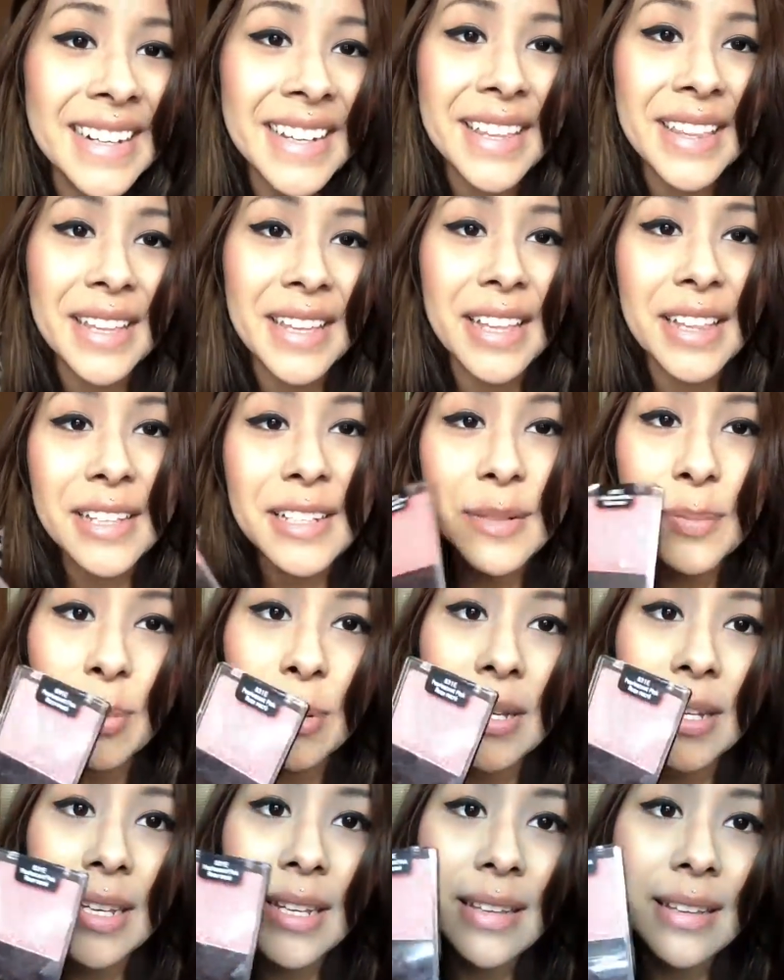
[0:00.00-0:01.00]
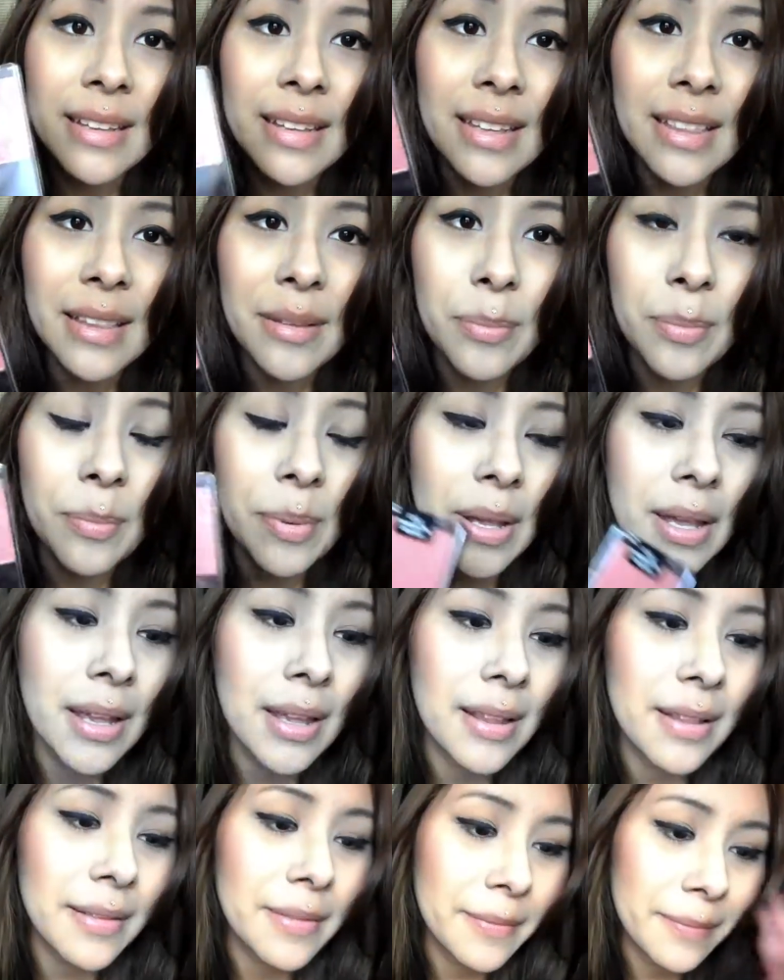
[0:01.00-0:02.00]
and it looks pretty in the
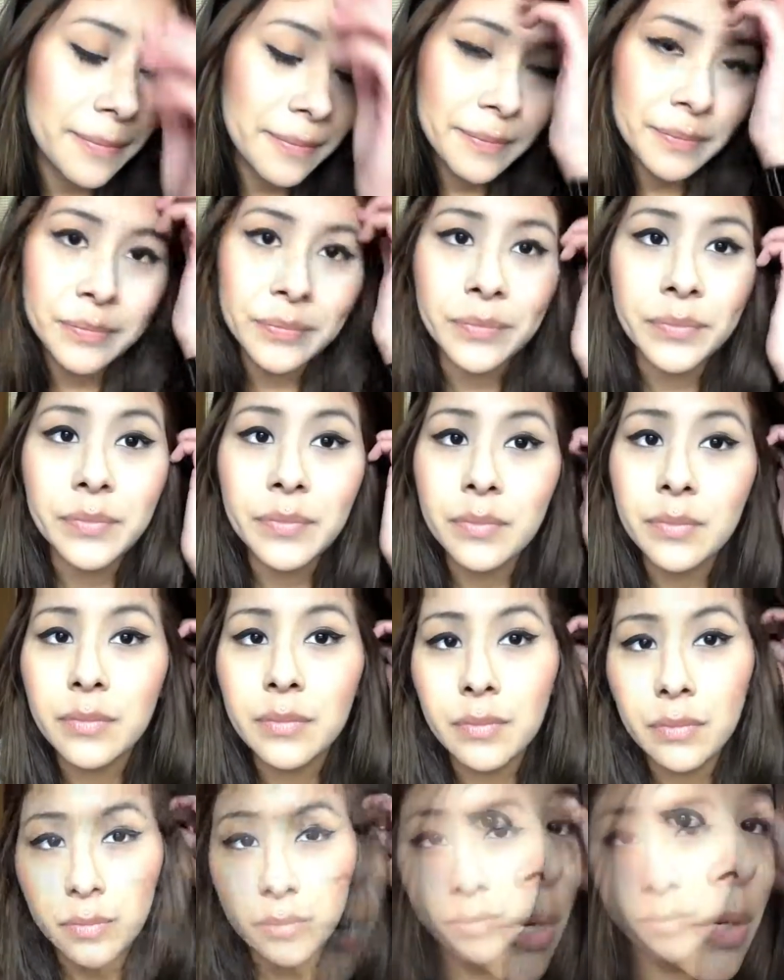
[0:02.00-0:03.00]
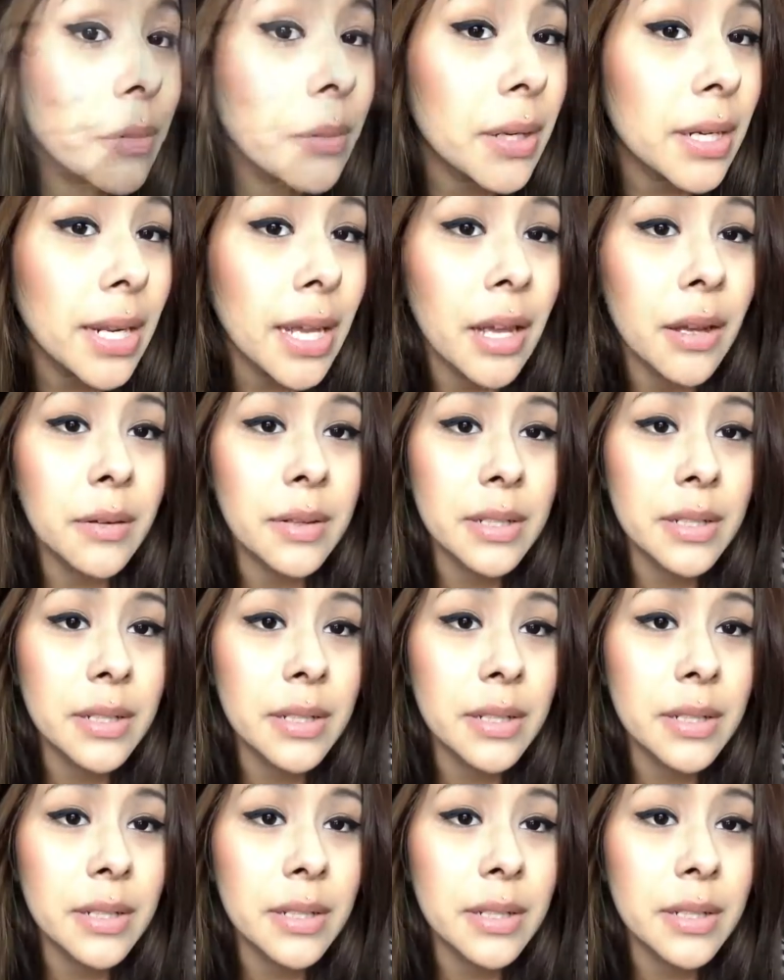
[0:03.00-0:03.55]
pan I'm wearing right now